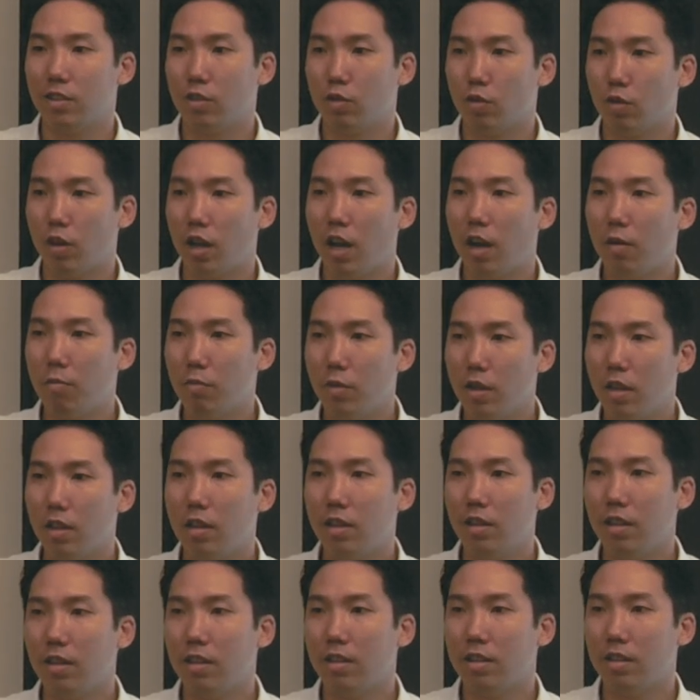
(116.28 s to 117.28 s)
to come
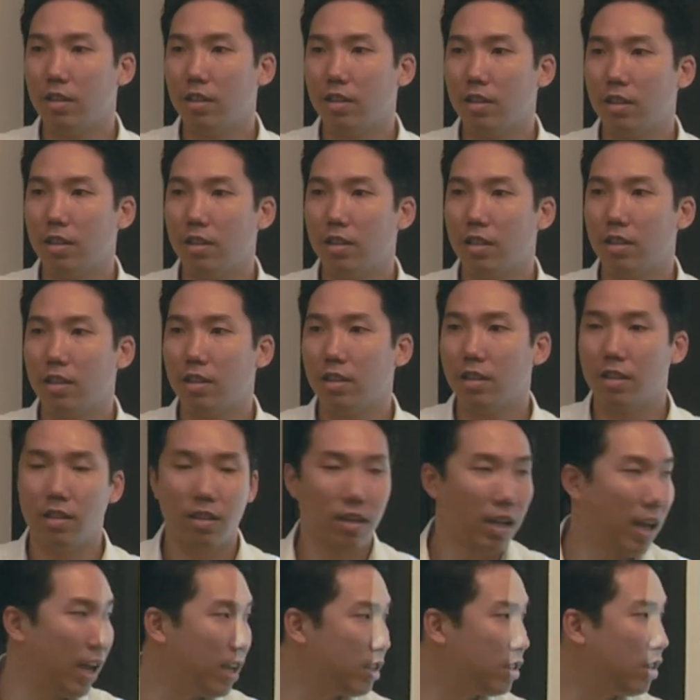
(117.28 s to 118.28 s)
in
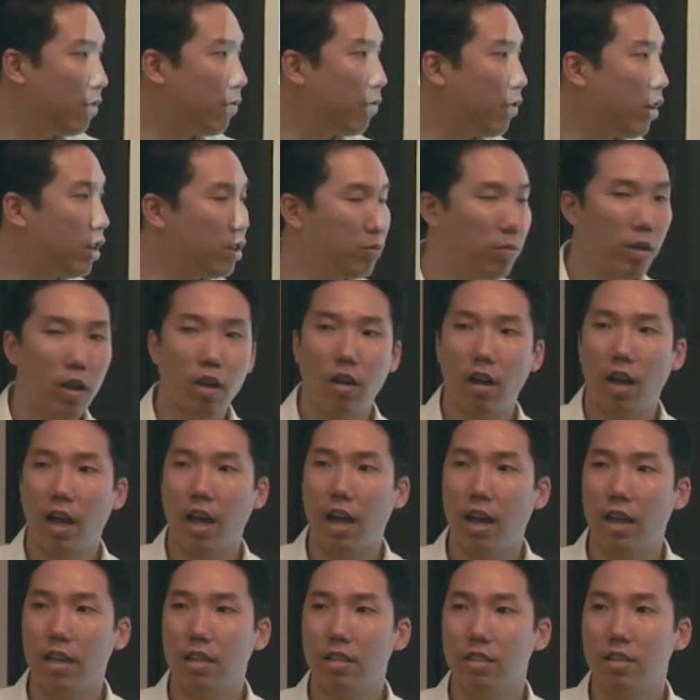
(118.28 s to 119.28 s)
as a fresh pair of
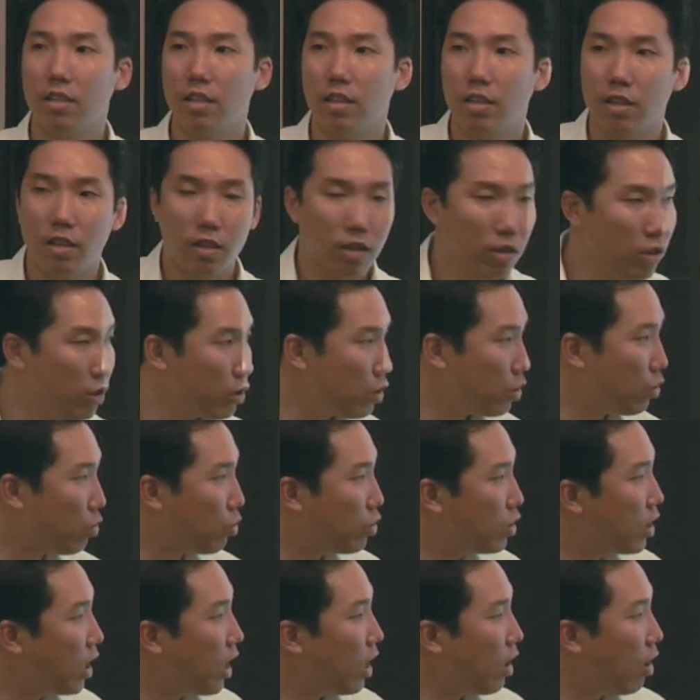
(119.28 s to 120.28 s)
eyes
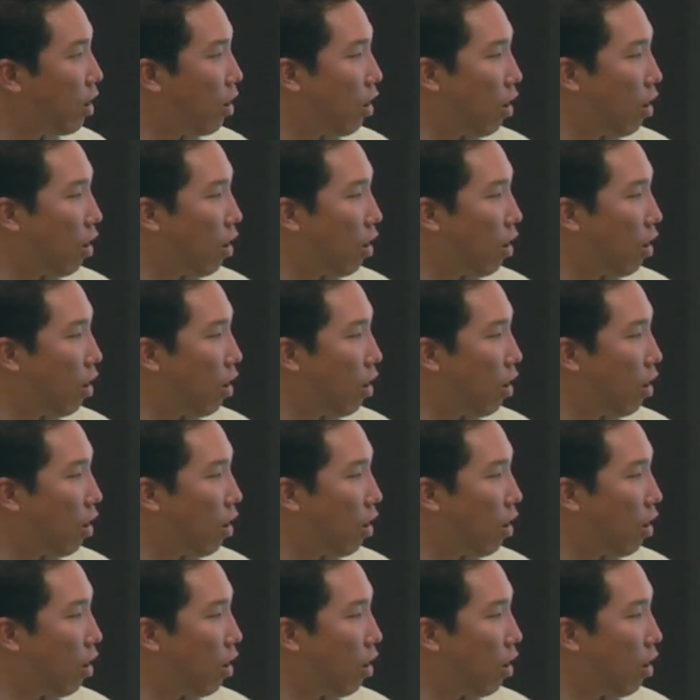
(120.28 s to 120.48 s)
to check